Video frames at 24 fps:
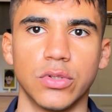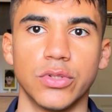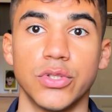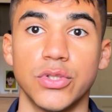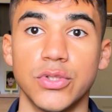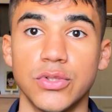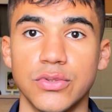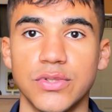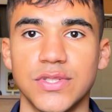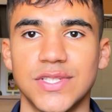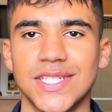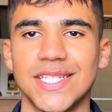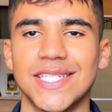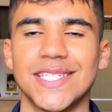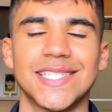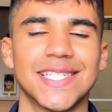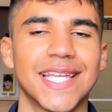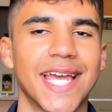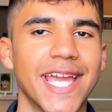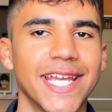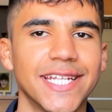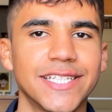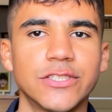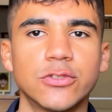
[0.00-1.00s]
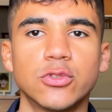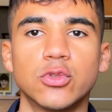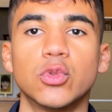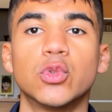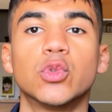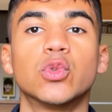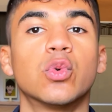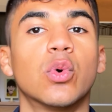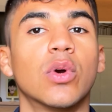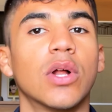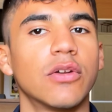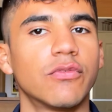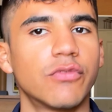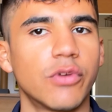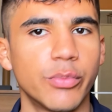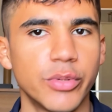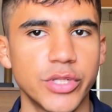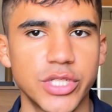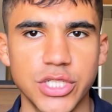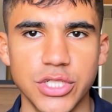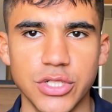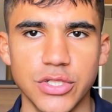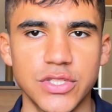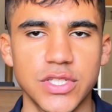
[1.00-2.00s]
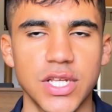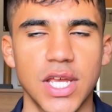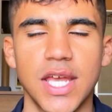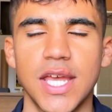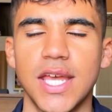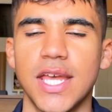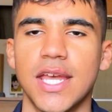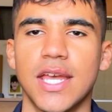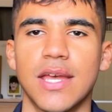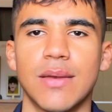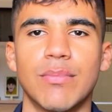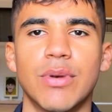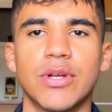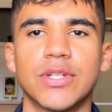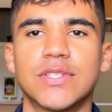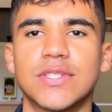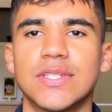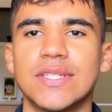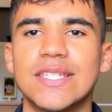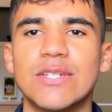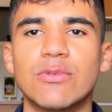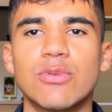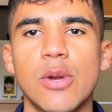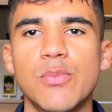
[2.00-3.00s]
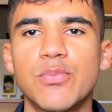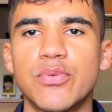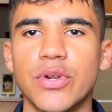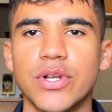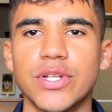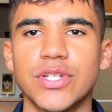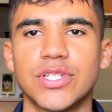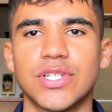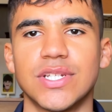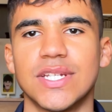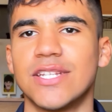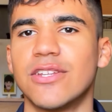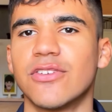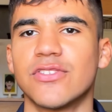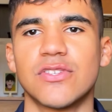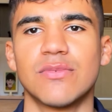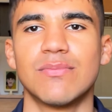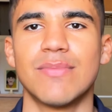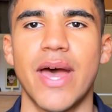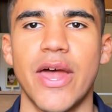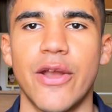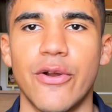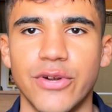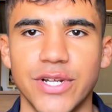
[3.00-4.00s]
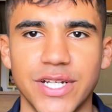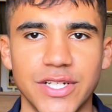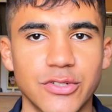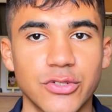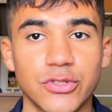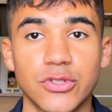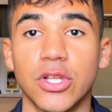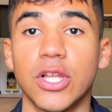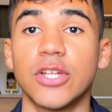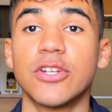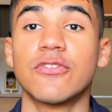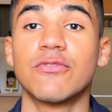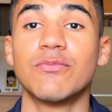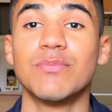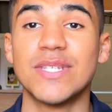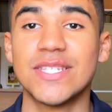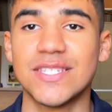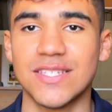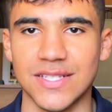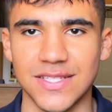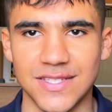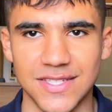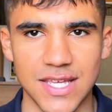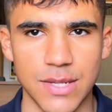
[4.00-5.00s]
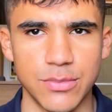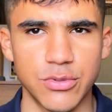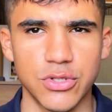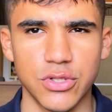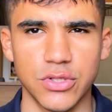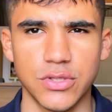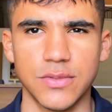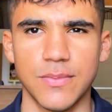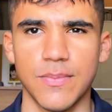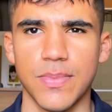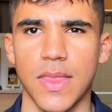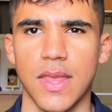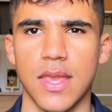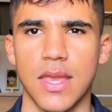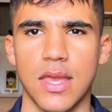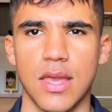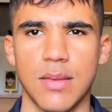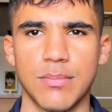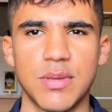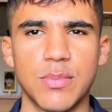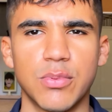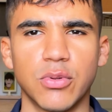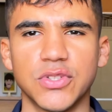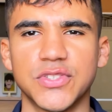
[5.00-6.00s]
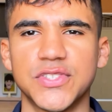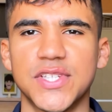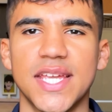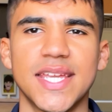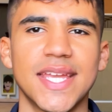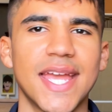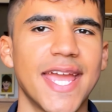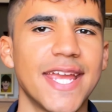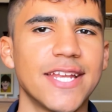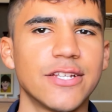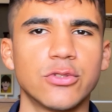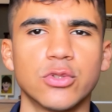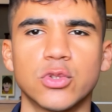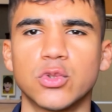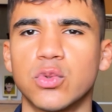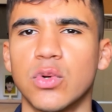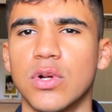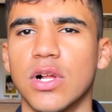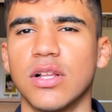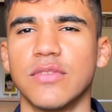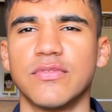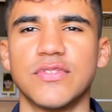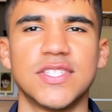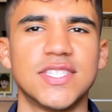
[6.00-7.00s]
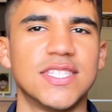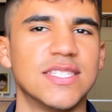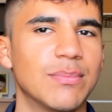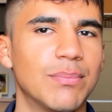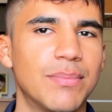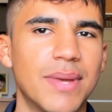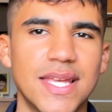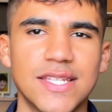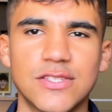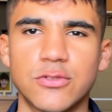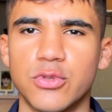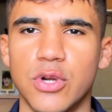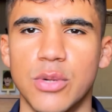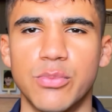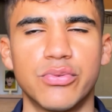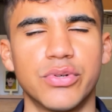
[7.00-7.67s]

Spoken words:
use is 8 to 12 repetitions, but the rep range, it doesn't matter. There's a lot of misconception. People say 8 to 12 is the best rep